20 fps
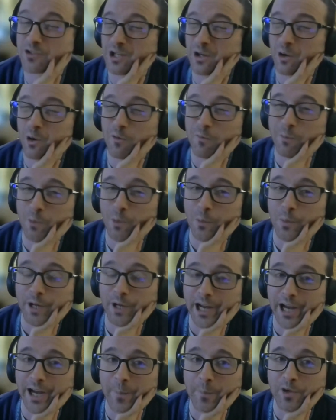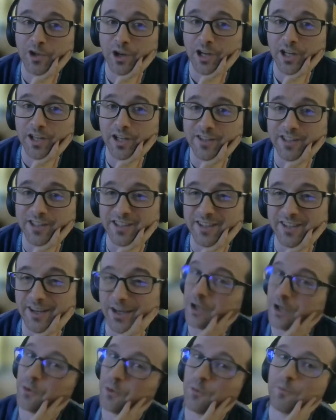because a lot of what we capture is
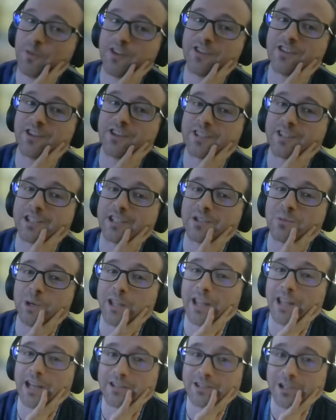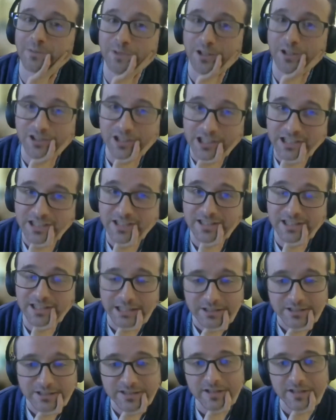internal to Sussex, where that stuff doesn't
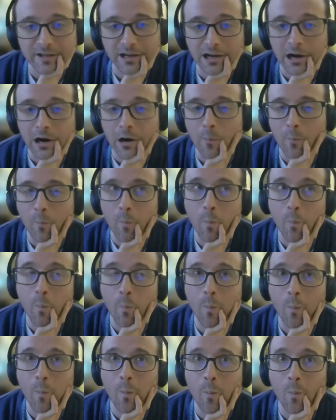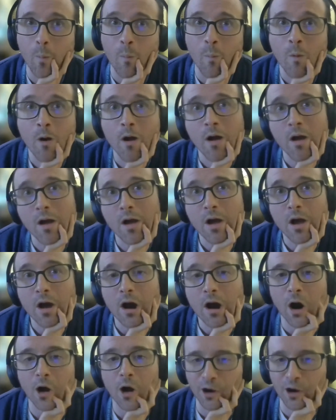exist. Um,
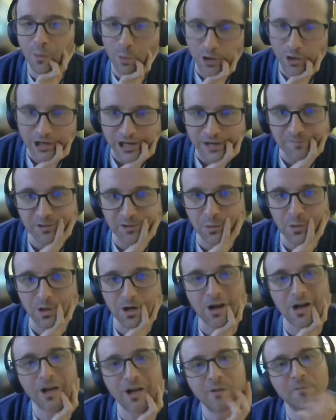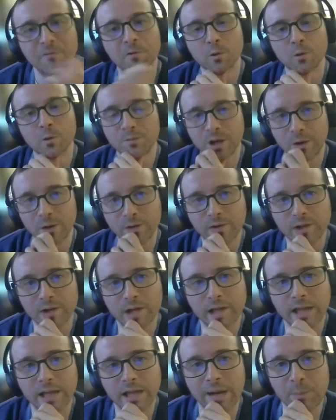I don't want to give you an uninformed
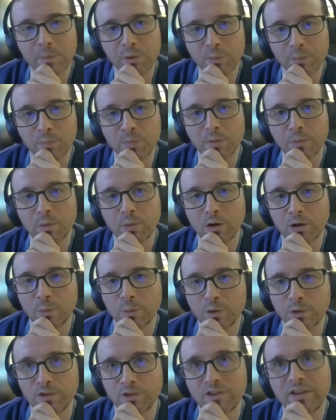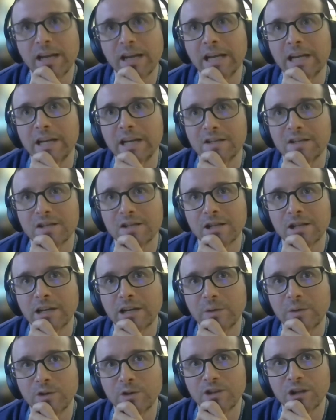answer to that, but but what I would say is that
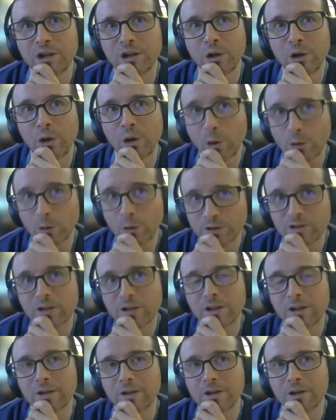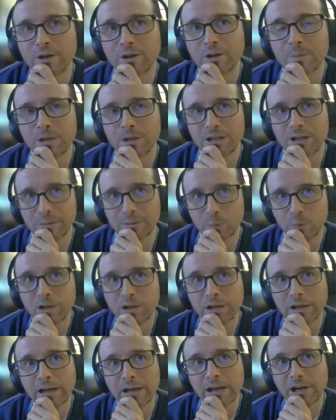there is a lot that can be
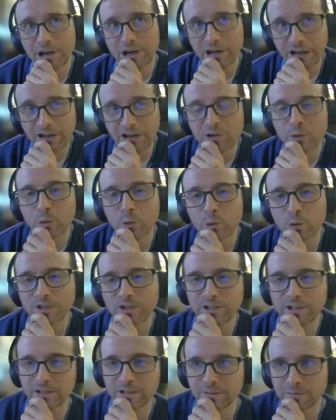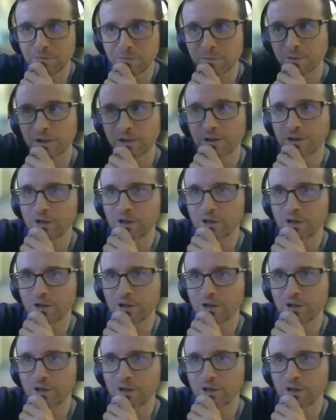done with it, and an exhaustive